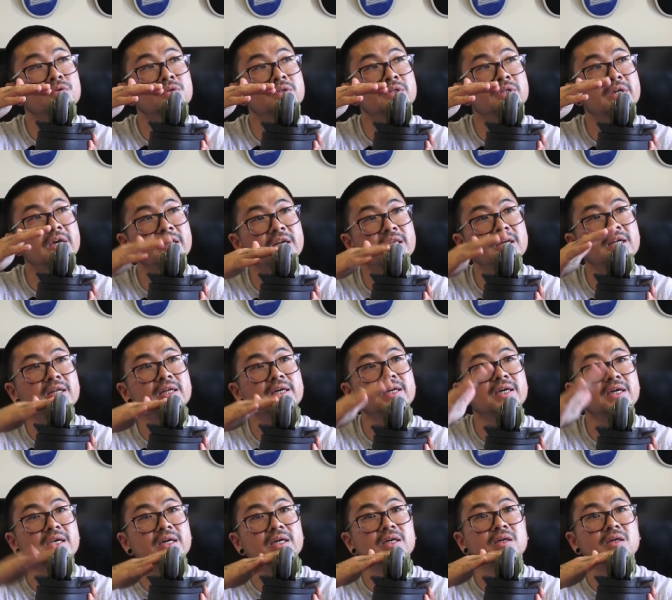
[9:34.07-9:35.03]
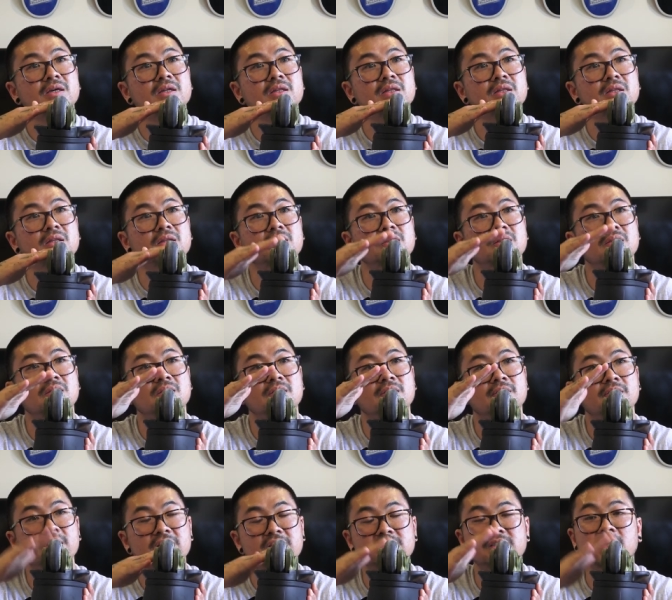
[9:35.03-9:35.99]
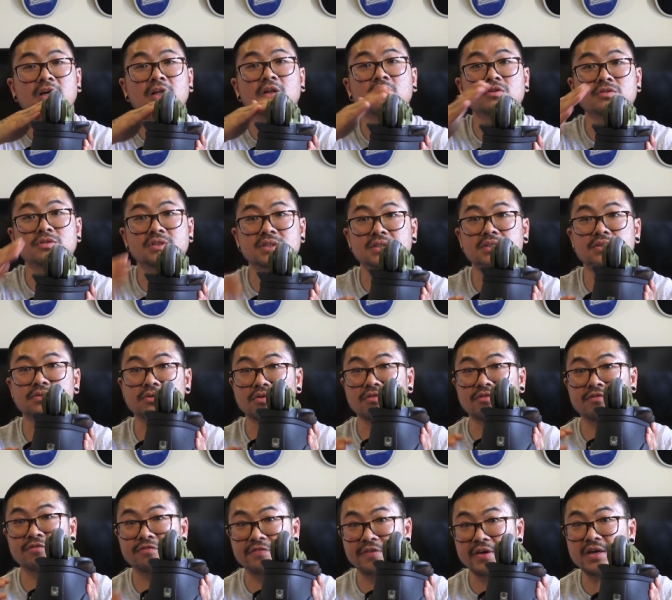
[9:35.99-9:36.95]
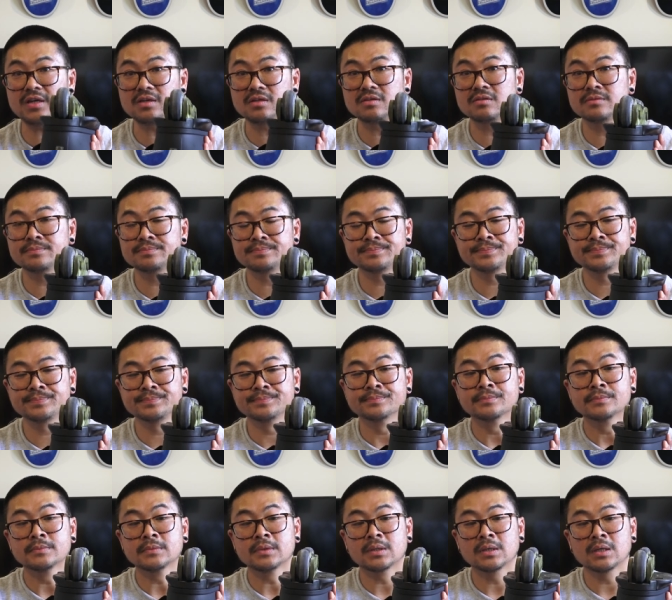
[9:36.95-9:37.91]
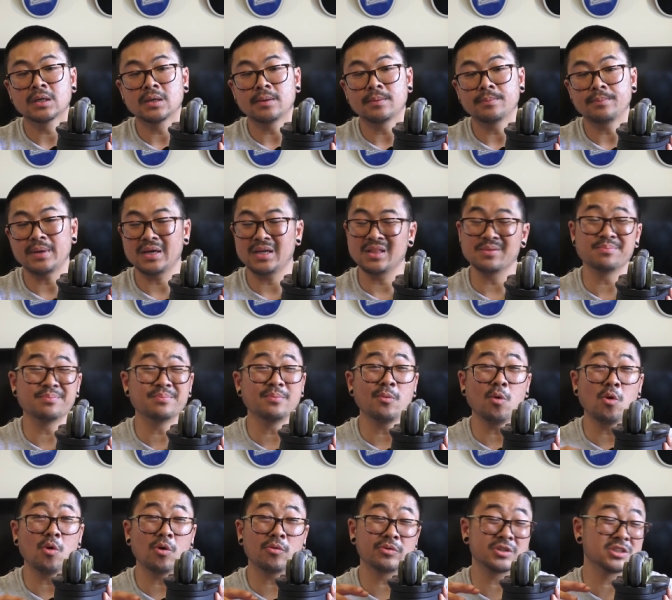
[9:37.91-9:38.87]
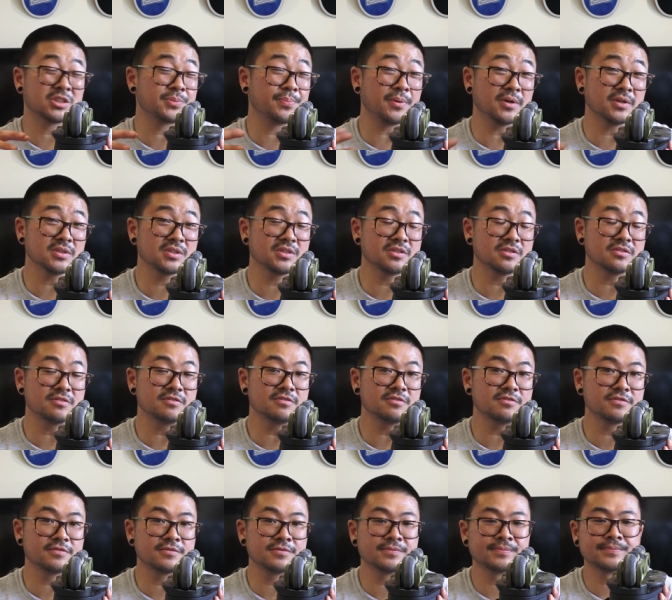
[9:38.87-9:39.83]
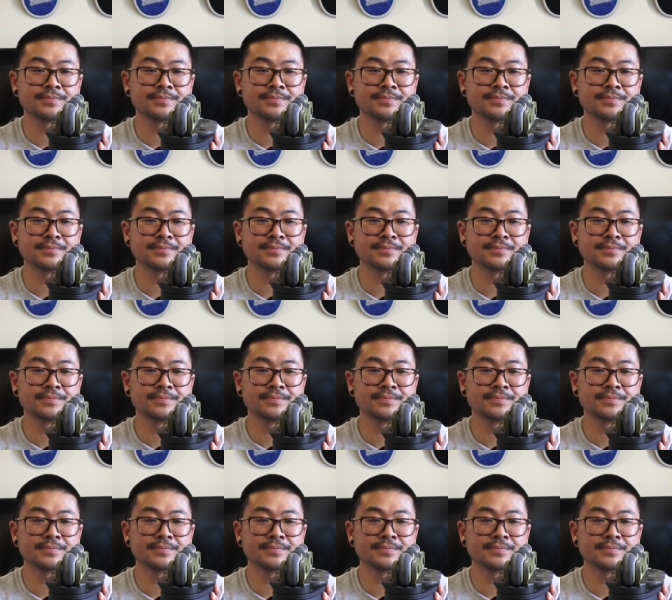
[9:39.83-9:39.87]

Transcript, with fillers: technically, these are closer to your feet, making them more responsive.